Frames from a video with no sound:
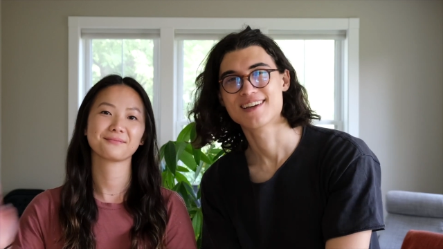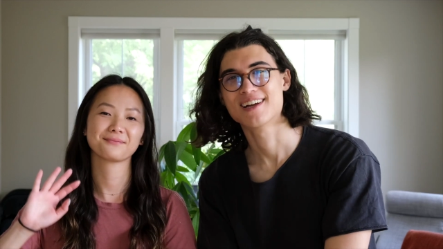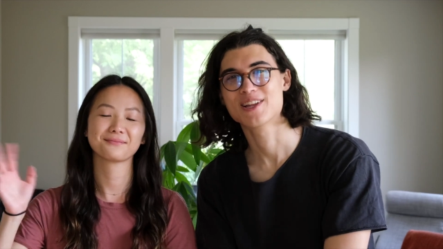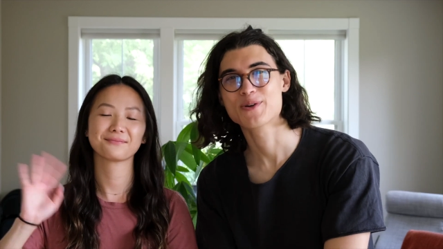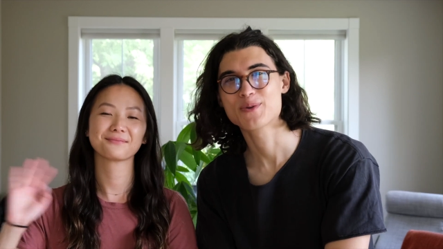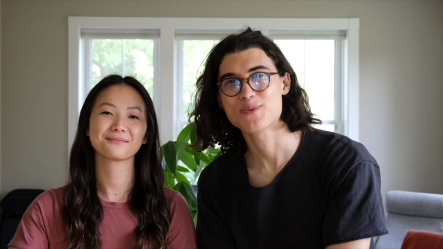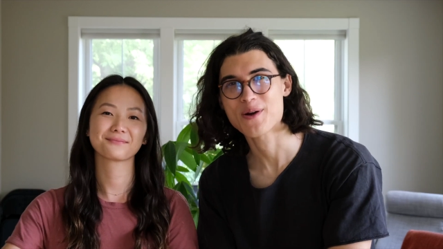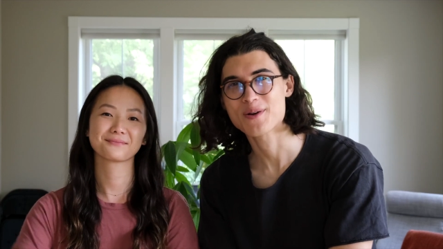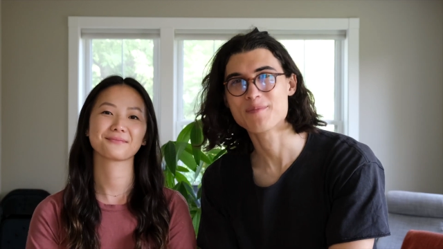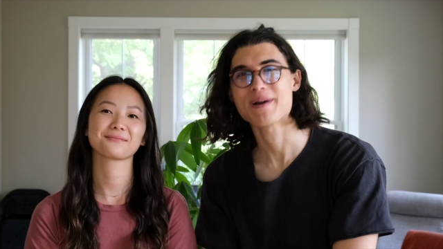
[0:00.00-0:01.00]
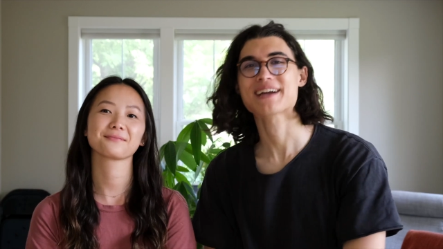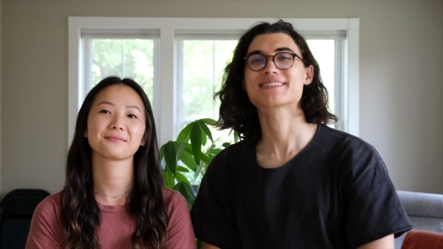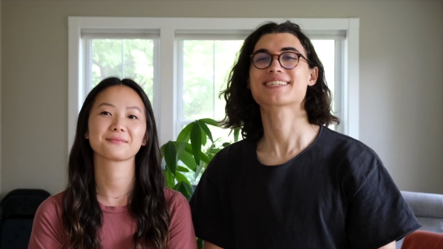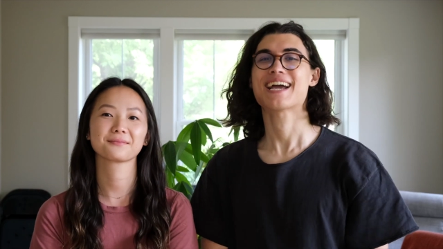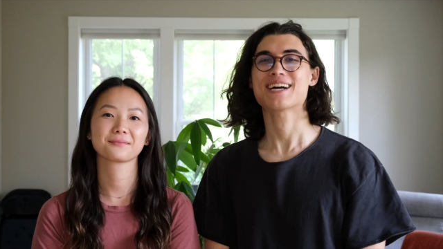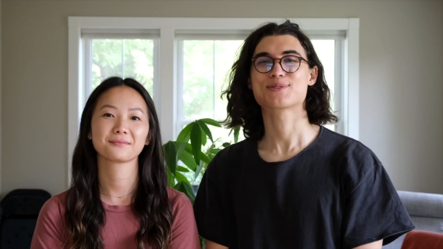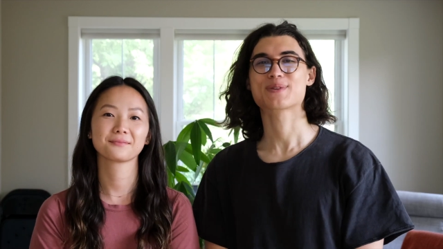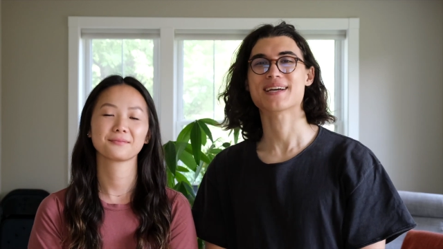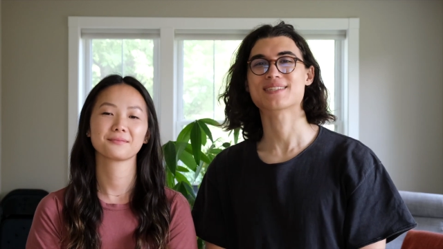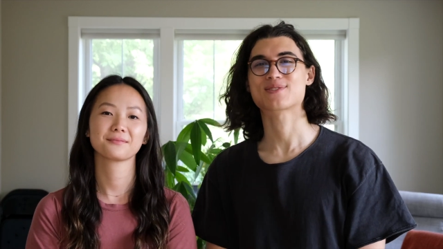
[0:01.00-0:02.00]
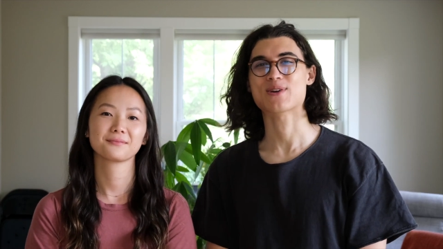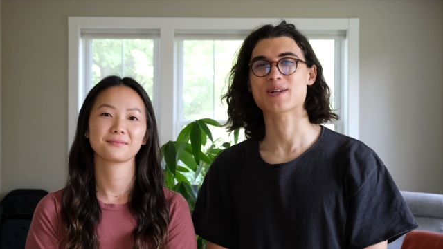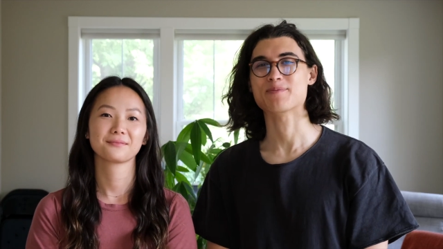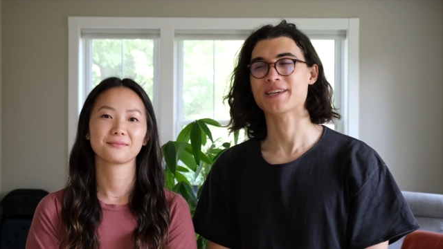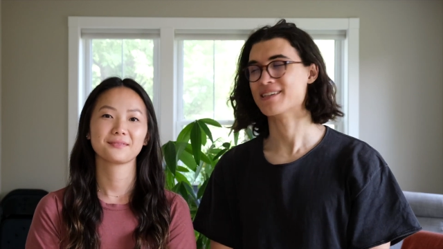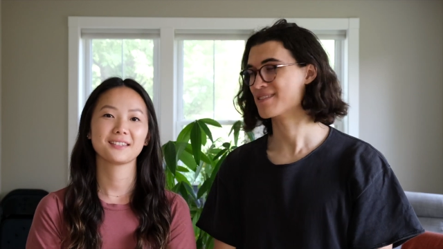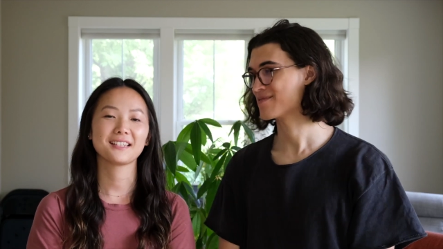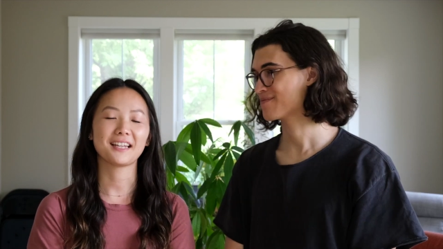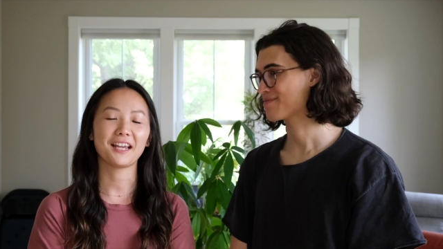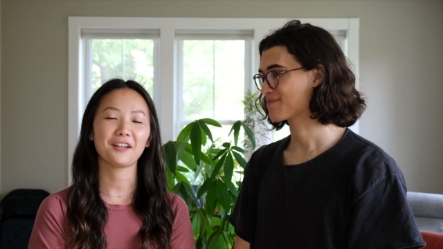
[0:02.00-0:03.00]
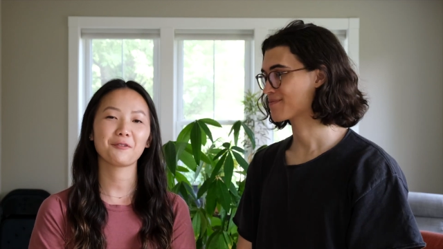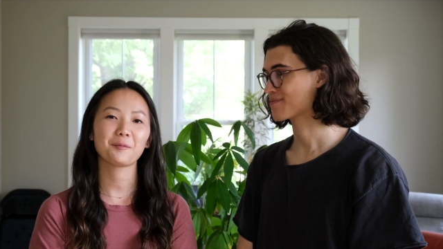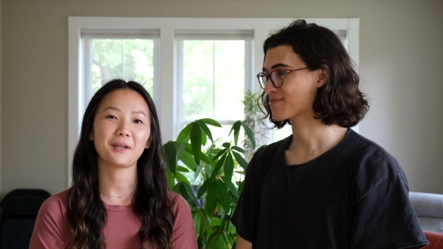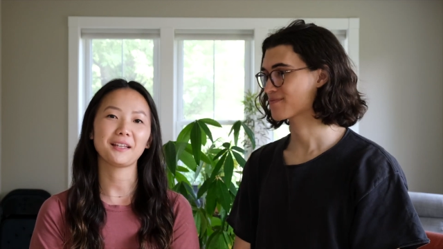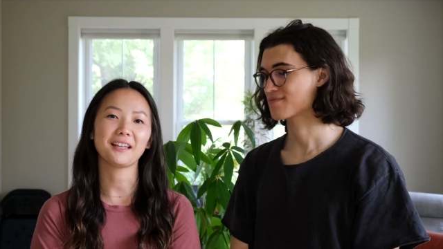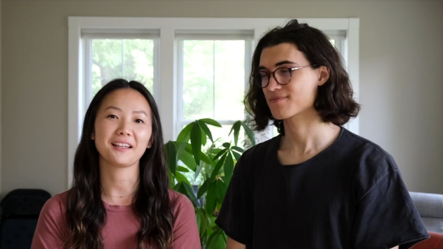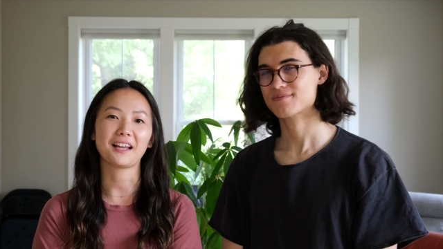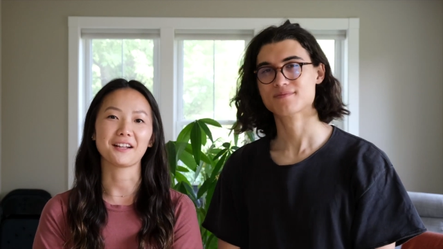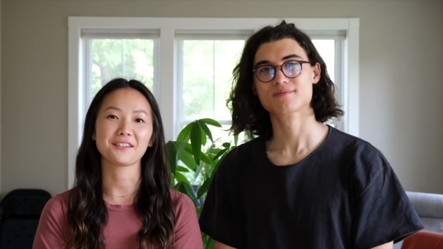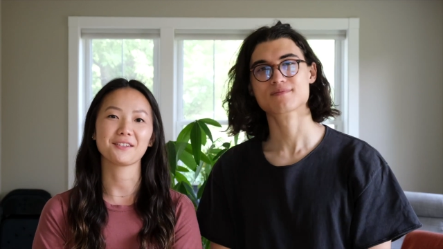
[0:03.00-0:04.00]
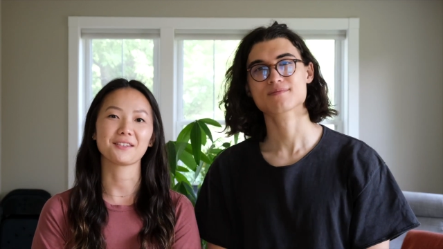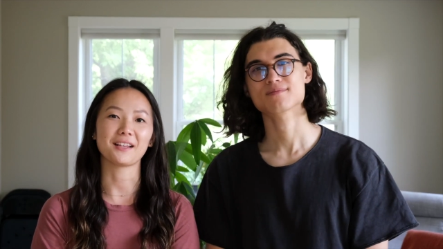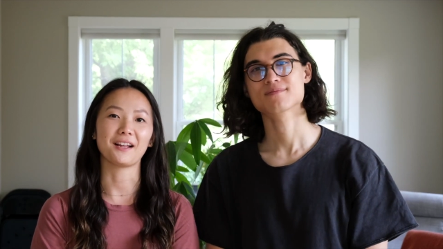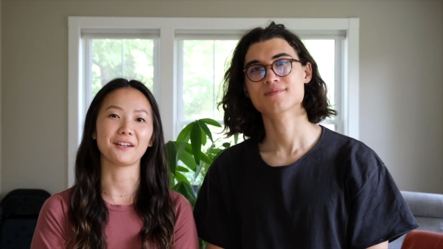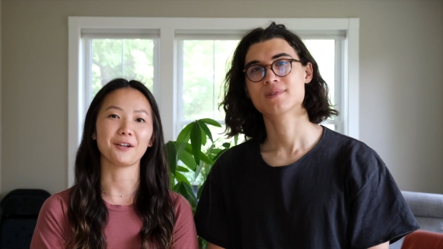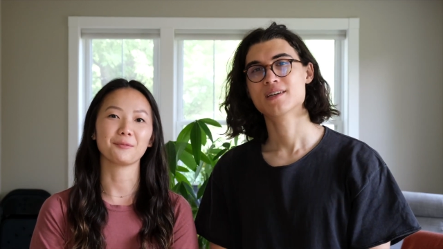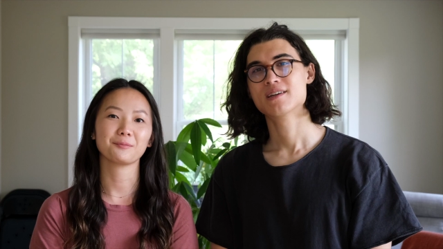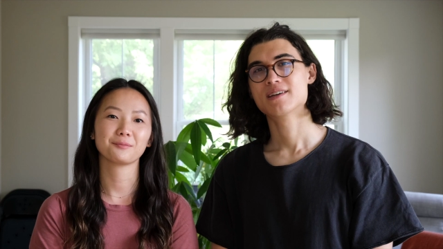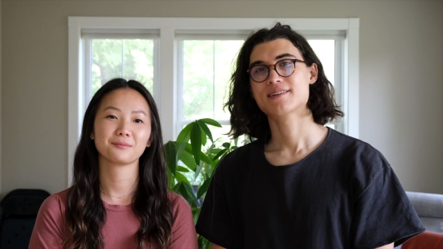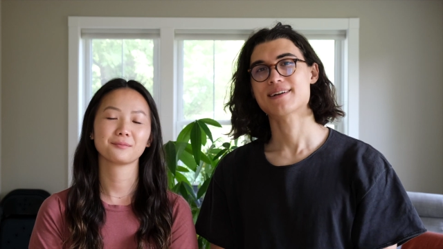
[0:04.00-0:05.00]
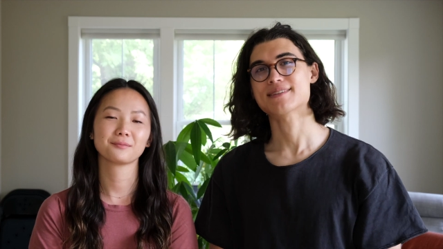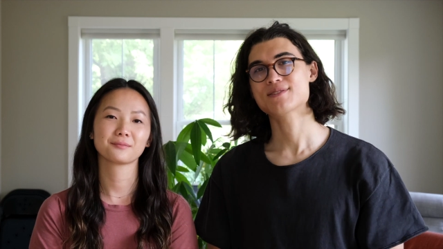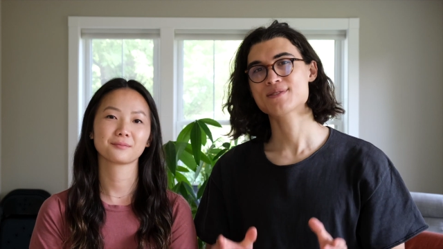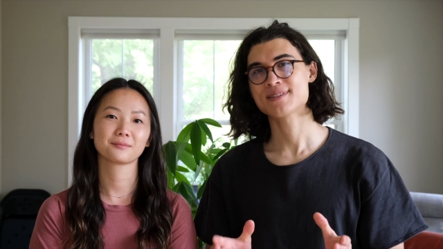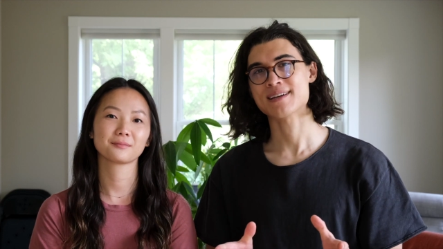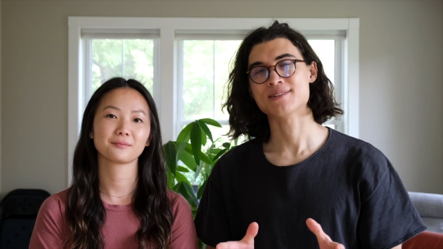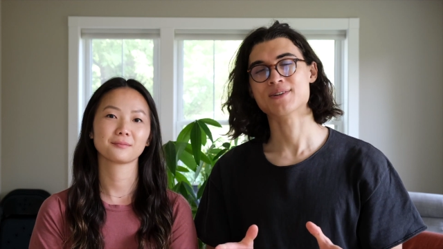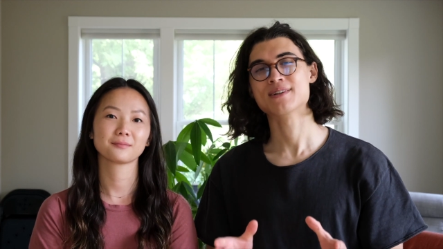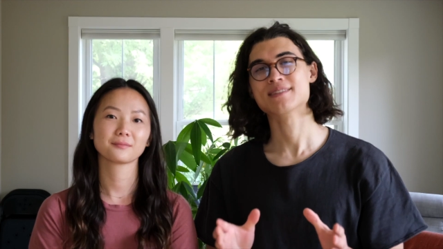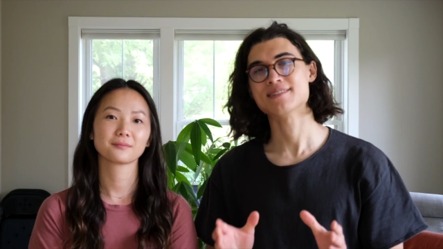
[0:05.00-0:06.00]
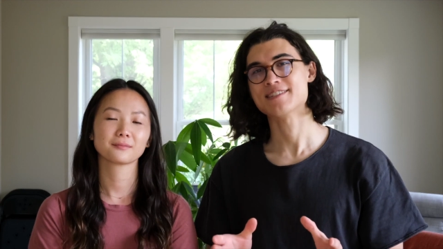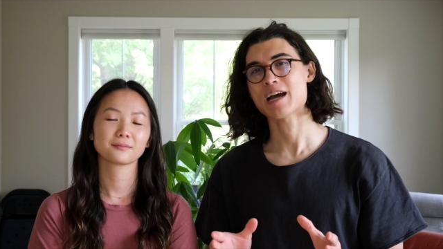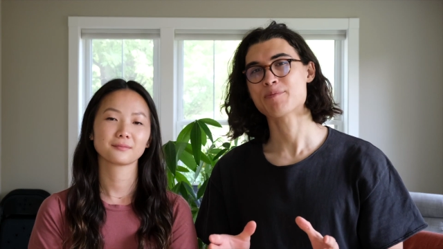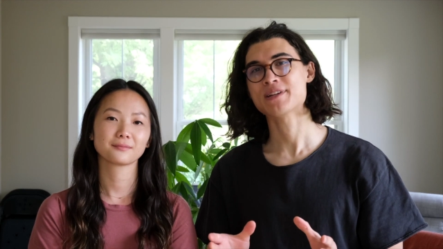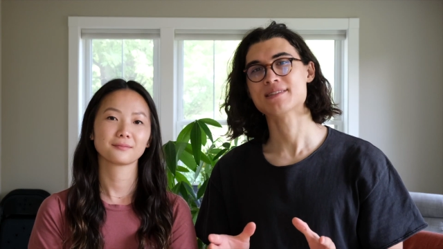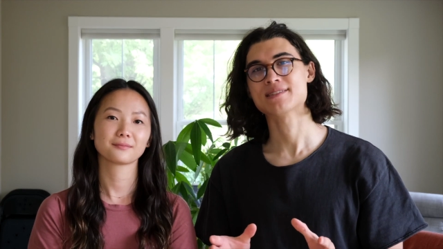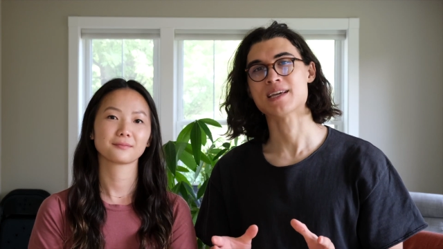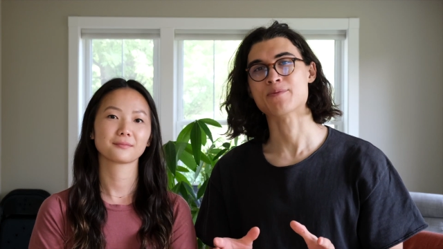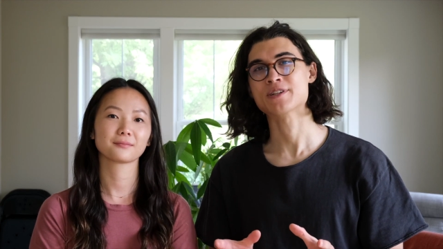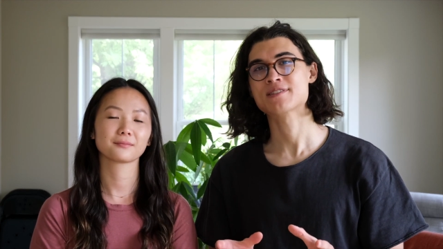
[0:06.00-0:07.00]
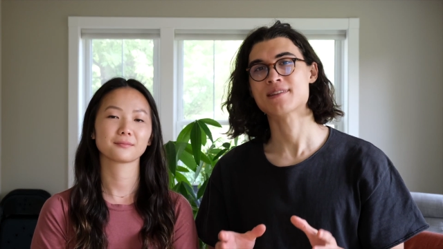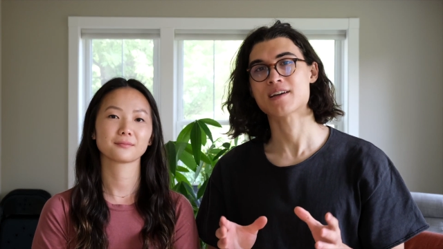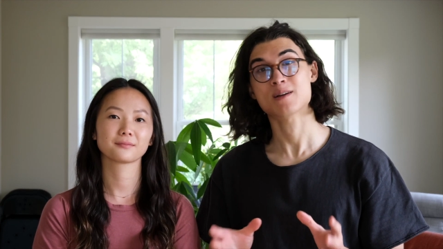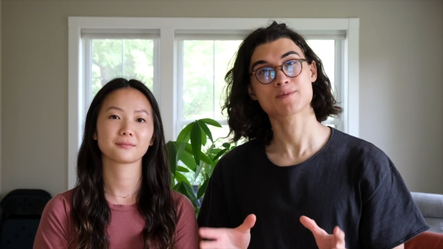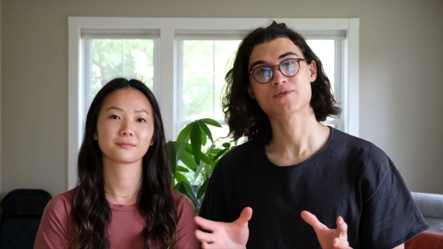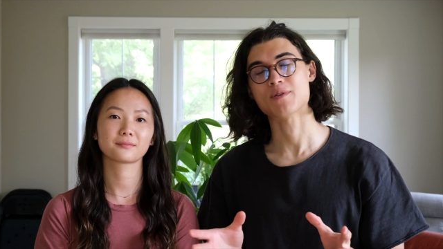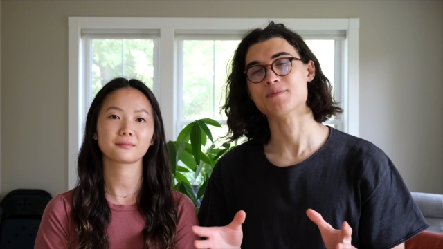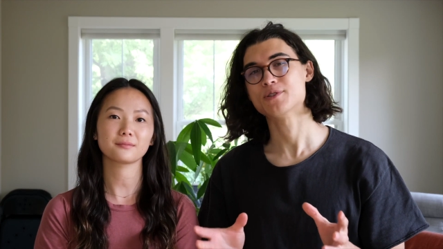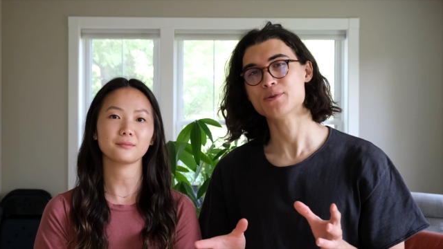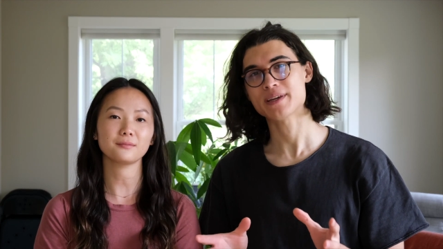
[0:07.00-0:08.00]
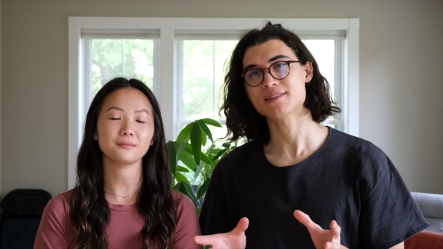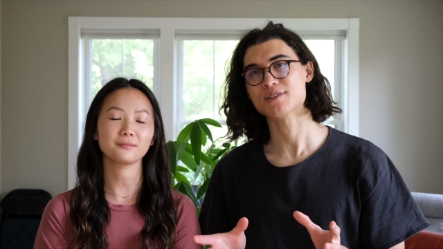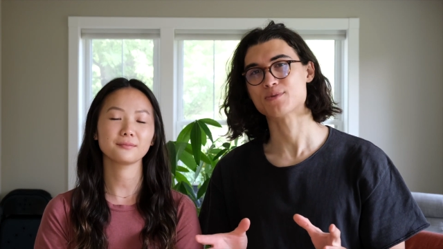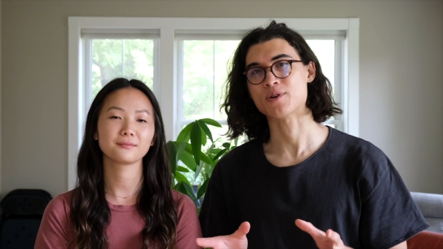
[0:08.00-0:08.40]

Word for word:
Speaker 1: Hello and welcome back to Casual Gastronomy.
Speaker 2: Today we're making Katsu Sando.
Speaker 1: Katsu Sando is a Japanese sandwich that comes from two English